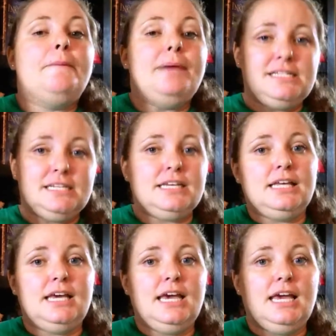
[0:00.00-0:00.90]

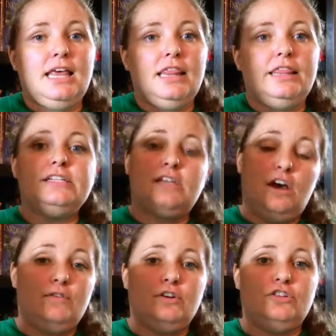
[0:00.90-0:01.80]
Basically, this
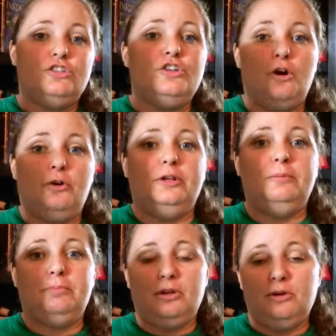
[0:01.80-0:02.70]
cover just totally
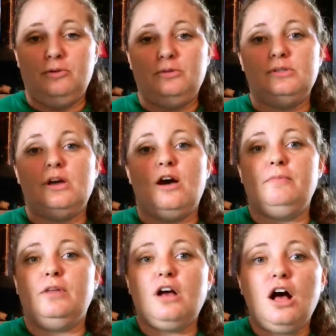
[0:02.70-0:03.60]
blows.
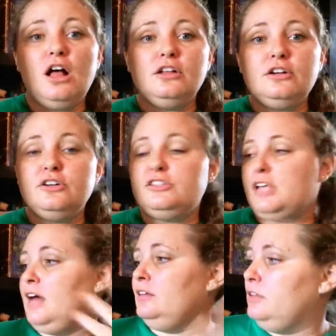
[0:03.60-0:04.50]
The colors
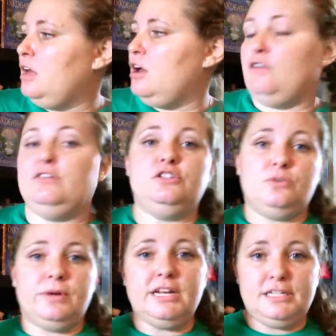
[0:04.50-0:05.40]
I love, because
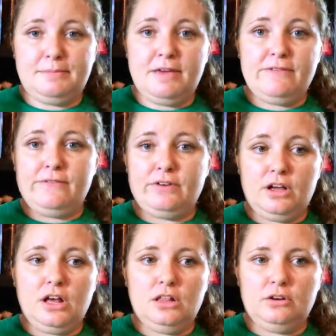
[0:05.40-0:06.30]
green is my
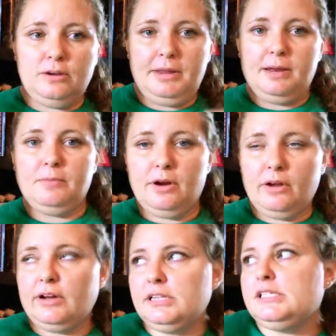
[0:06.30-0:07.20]
favorite color. I mean, I'm wearing
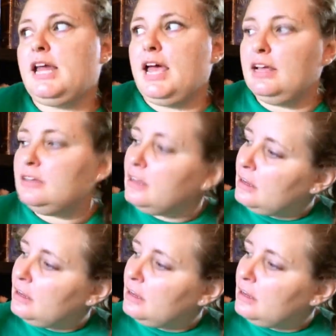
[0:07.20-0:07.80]
green today.